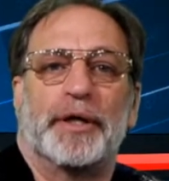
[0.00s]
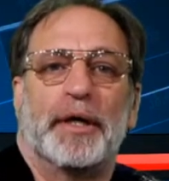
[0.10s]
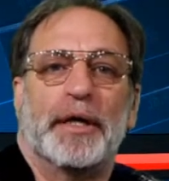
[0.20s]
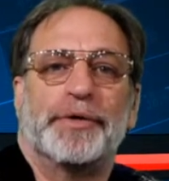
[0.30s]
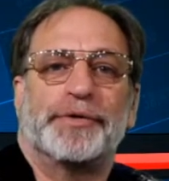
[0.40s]

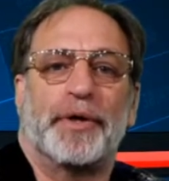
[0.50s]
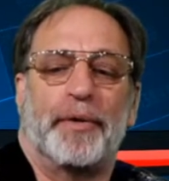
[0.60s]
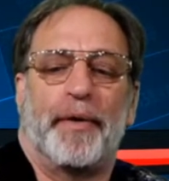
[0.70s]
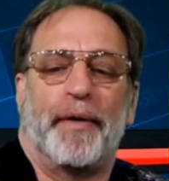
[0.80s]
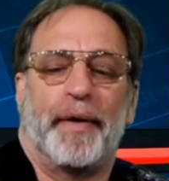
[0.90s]
So
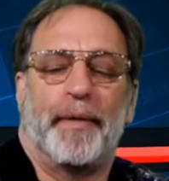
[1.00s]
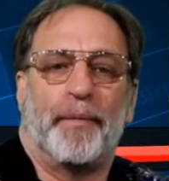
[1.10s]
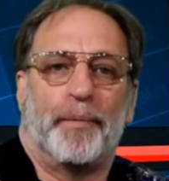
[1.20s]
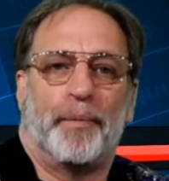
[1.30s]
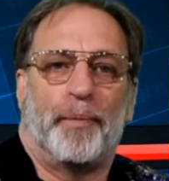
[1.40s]

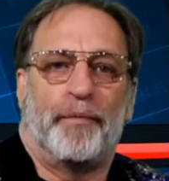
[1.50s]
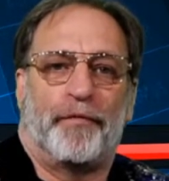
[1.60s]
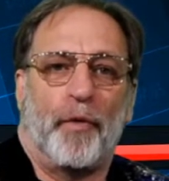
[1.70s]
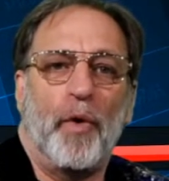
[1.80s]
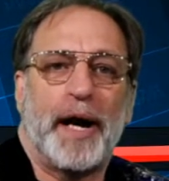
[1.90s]
Ford
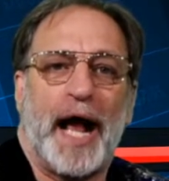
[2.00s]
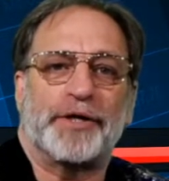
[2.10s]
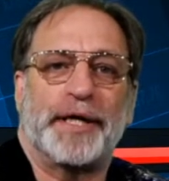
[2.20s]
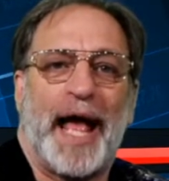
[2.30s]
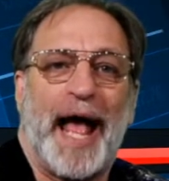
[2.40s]
actually
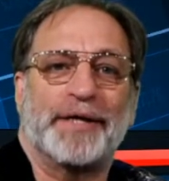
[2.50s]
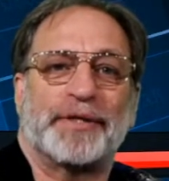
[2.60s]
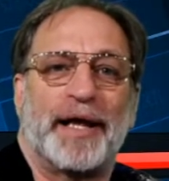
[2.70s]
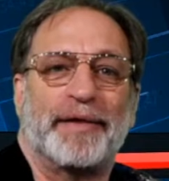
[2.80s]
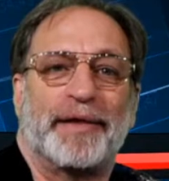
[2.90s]
has
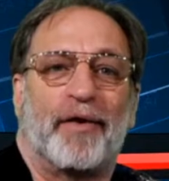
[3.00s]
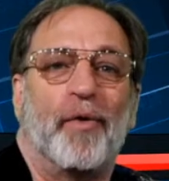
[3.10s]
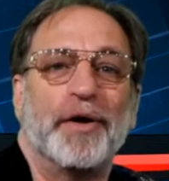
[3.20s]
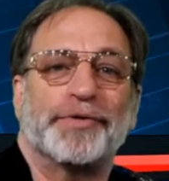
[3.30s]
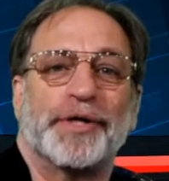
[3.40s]
their orders
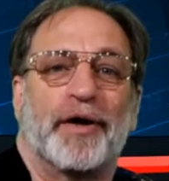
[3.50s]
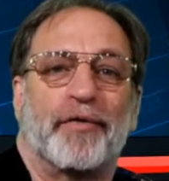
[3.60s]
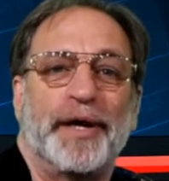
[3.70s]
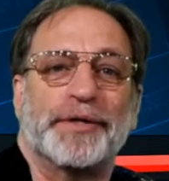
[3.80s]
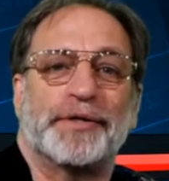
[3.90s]
increased.